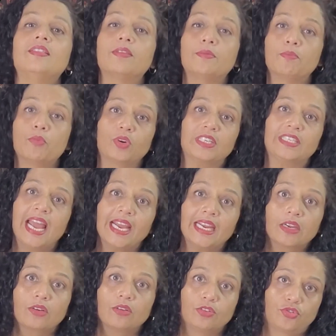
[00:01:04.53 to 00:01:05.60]
the more
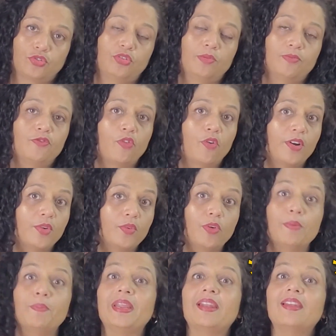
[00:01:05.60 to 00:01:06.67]
technical term for it
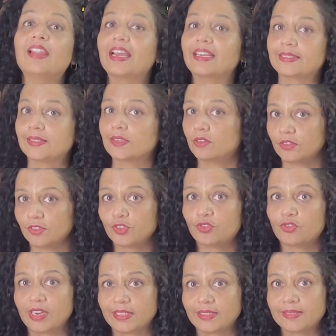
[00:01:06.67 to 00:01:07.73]
would be lexical
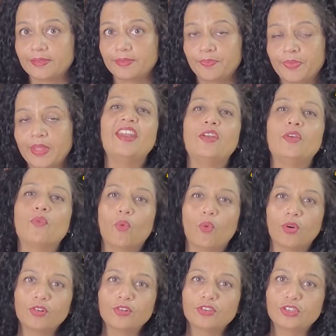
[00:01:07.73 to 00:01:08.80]
stress. And in
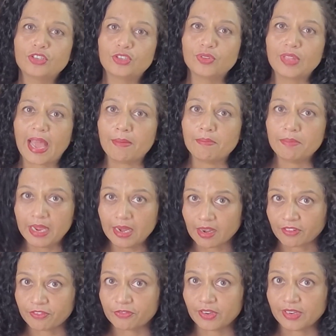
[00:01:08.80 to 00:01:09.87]
order to do that
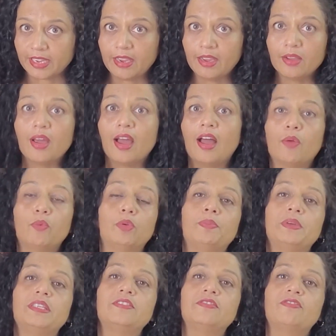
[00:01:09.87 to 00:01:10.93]
meaningfully, I will
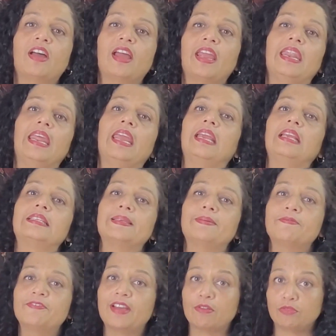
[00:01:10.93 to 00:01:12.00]
be defining
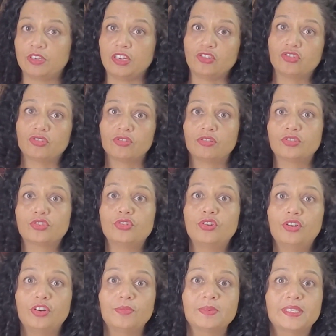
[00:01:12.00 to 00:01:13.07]
some foundational
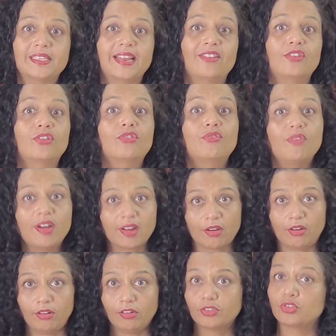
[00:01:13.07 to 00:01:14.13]
terms that are
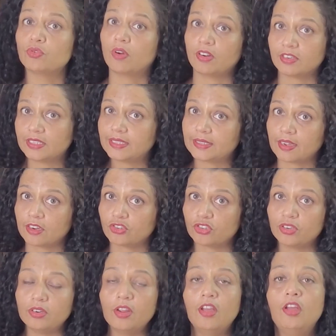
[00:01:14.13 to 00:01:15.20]
critical to our
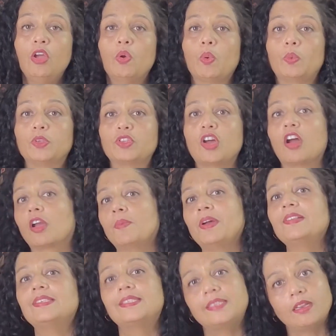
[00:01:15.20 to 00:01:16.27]
discussion. We will talk
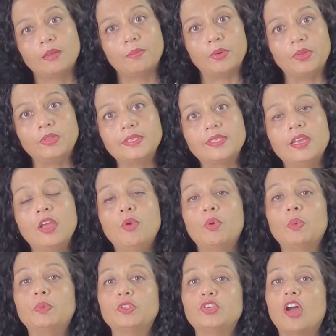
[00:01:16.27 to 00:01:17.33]
about syllables.
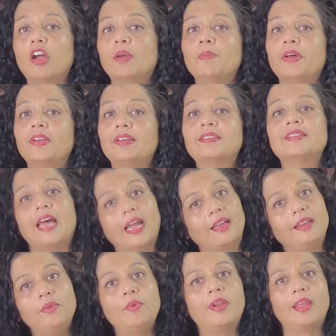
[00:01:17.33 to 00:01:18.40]
We will talk about
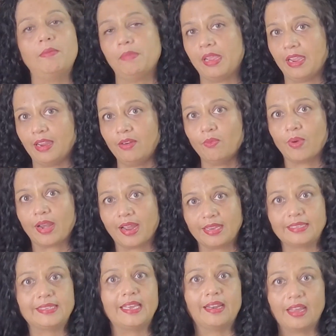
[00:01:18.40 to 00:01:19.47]
exactly what I mean when I
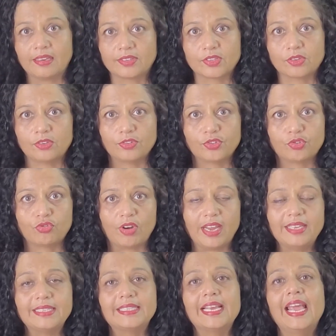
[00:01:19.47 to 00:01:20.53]
say lexical
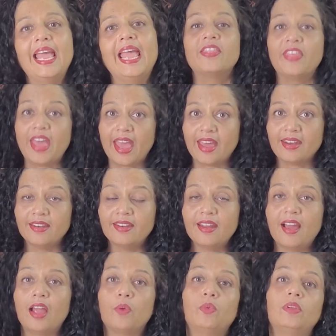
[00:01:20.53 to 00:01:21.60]
stress. Then
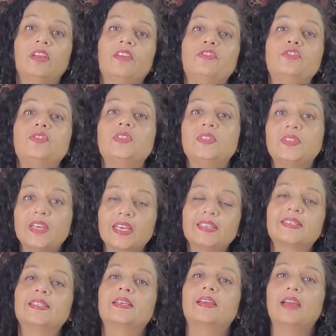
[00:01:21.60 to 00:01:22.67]
I will give you
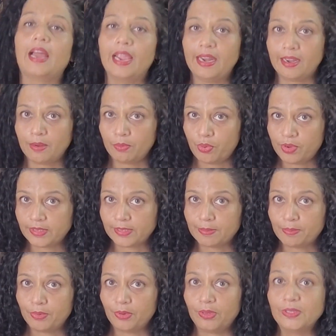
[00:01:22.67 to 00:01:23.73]
6 guiding
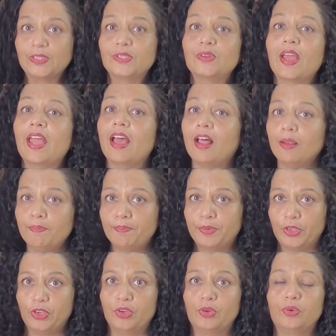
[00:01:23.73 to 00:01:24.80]
principles to help
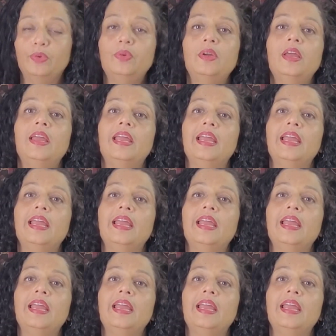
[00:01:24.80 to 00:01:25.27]
you